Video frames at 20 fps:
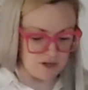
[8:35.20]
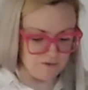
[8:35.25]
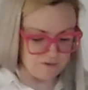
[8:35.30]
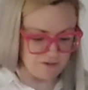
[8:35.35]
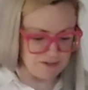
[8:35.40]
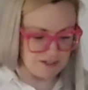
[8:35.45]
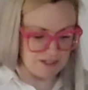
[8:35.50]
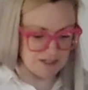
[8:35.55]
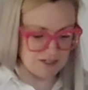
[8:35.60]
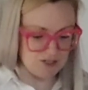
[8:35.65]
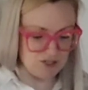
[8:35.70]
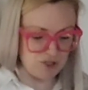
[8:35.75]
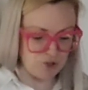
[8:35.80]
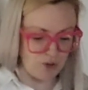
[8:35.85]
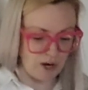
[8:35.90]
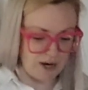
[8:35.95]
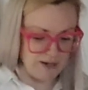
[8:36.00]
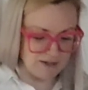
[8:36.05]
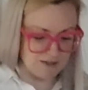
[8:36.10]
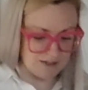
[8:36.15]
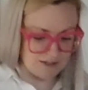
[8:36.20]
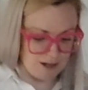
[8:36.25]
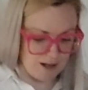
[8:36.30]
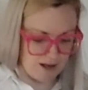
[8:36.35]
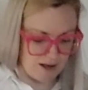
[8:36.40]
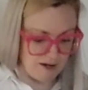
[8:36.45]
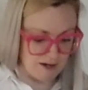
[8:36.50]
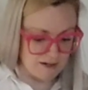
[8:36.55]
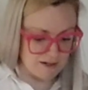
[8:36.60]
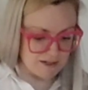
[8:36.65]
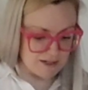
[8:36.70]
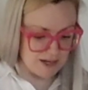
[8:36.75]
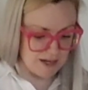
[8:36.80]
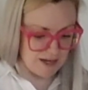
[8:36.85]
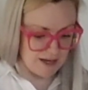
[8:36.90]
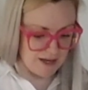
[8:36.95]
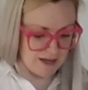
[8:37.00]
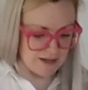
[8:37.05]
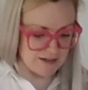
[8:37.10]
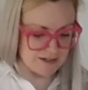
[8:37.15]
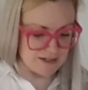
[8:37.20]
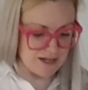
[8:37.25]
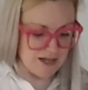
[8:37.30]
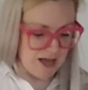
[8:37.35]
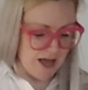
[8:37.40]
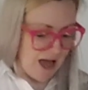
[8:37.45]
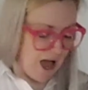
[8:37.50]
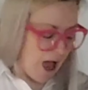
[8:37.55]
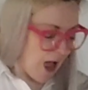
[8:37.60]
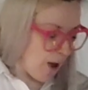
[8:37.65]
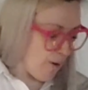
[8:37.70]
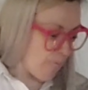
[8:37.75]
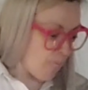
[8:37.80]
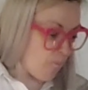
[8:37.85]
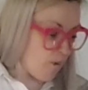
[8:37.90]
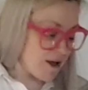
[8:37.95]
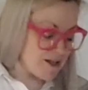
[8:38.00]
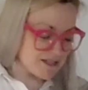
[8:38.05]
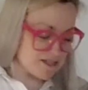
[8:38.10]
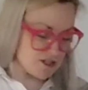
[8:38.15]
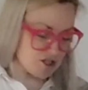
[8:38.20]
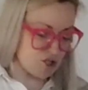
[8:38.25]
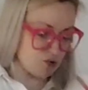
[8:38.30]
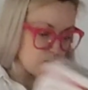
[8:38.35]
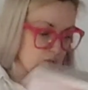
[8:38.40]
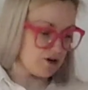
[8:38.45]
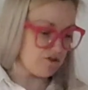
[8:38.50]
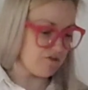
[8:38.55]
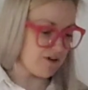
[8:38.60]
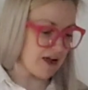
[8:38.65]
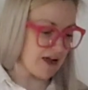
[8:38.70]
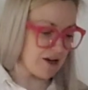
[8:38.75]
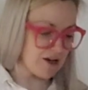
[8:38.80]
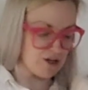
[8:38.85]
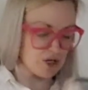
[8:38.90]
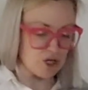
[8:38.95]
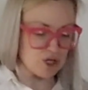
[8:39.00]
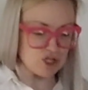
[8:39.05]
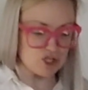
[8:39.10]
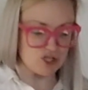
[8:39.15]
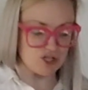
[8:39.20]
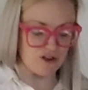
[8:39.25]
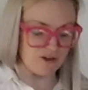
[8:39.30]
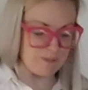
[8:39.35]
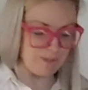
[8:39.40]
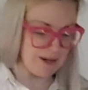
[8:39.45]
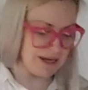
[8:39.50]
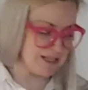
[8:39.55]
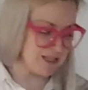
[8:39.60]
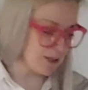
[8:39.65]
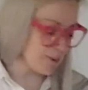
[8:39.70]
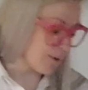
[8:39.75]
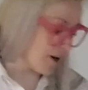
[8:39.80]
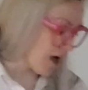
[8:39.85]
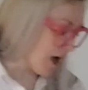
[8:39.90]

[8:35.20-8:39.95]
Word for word: of these train signs and I wasn't sure if I should have picked them